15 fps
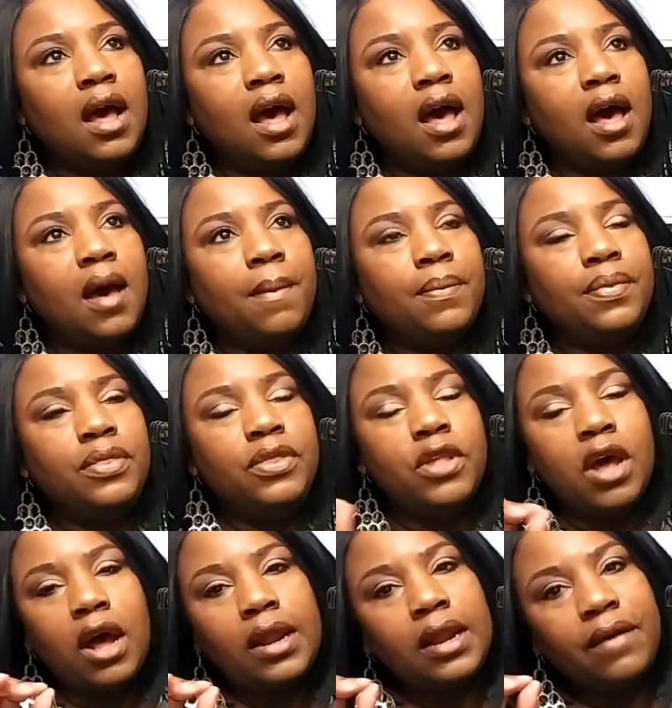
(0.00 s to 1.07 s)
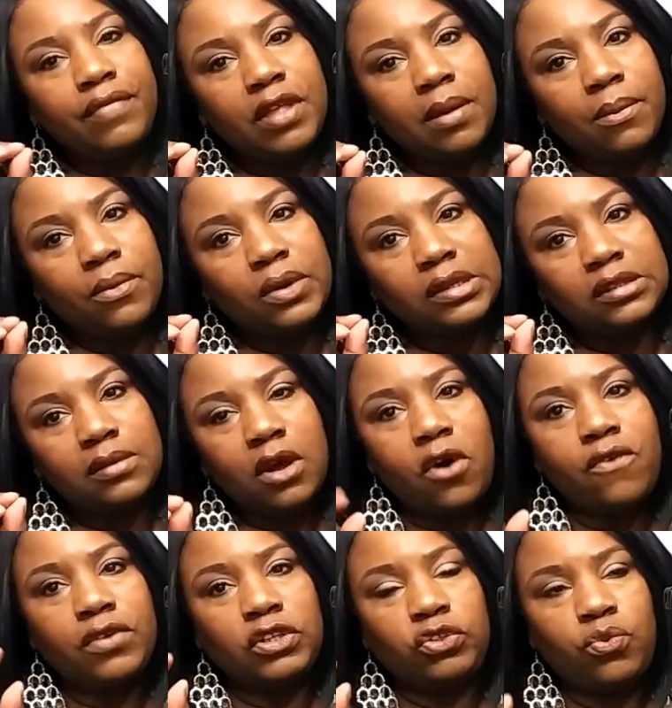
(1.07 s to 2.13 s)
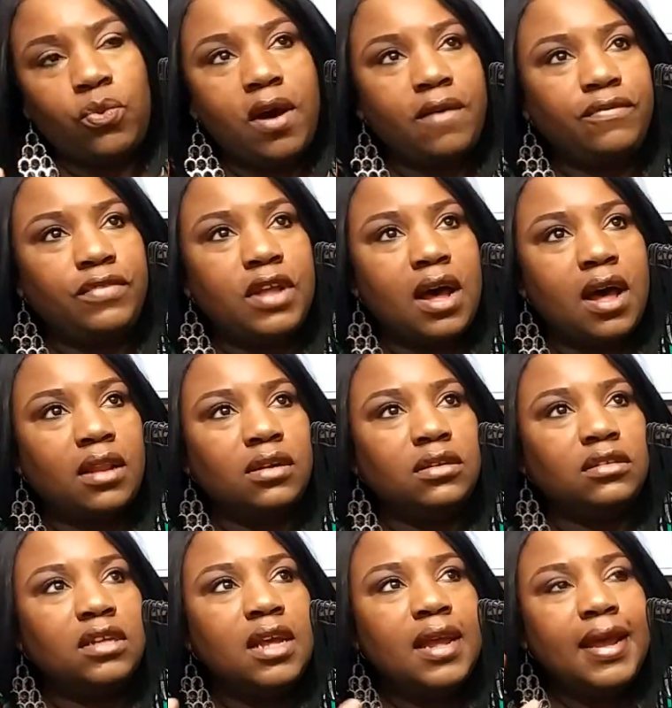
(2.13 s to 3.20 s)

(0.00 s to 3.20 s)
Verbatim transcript: None of them was over $12,